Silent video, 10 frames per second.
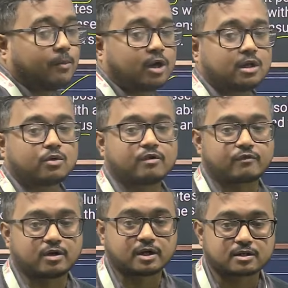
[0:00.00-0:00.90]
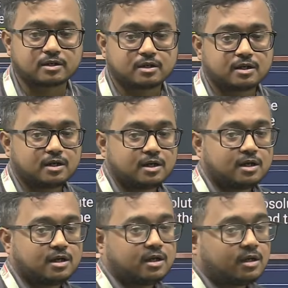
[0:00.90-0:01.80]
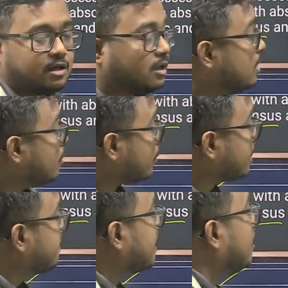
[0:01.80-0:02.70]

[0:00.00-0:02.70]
the Model Code of Conduct. Okay,